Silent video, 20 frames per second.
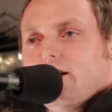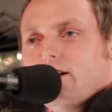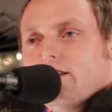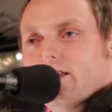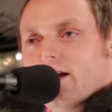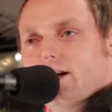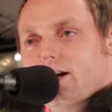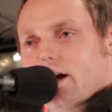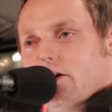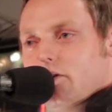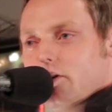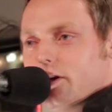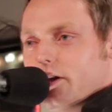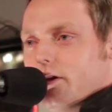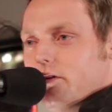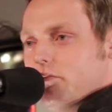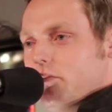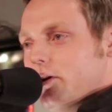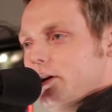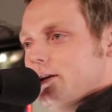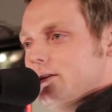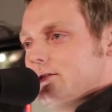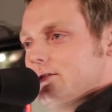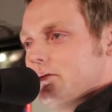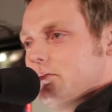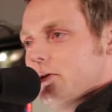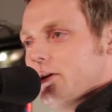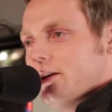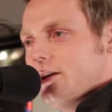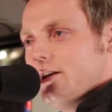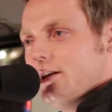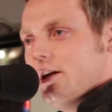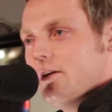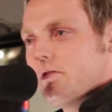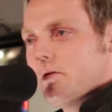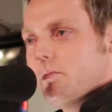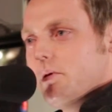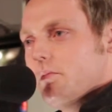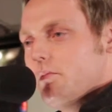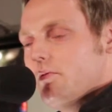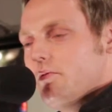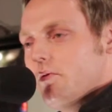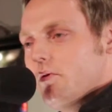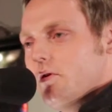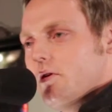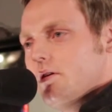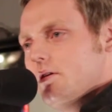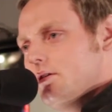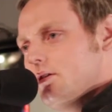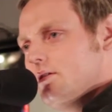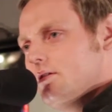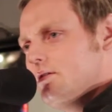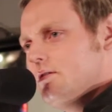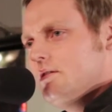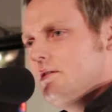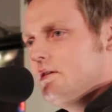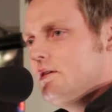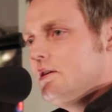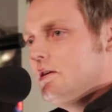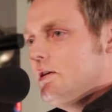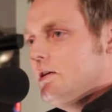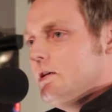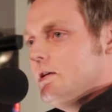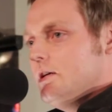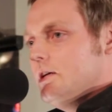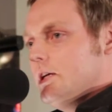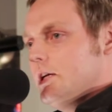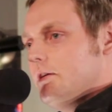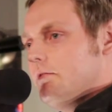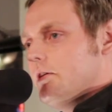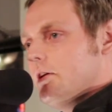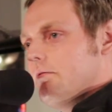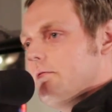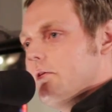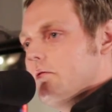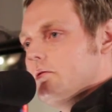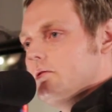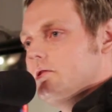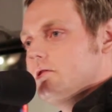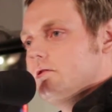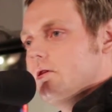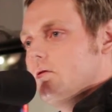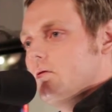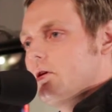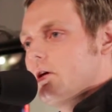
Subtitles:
that guy wouldn't give money to some kid he never met before, even if it was his own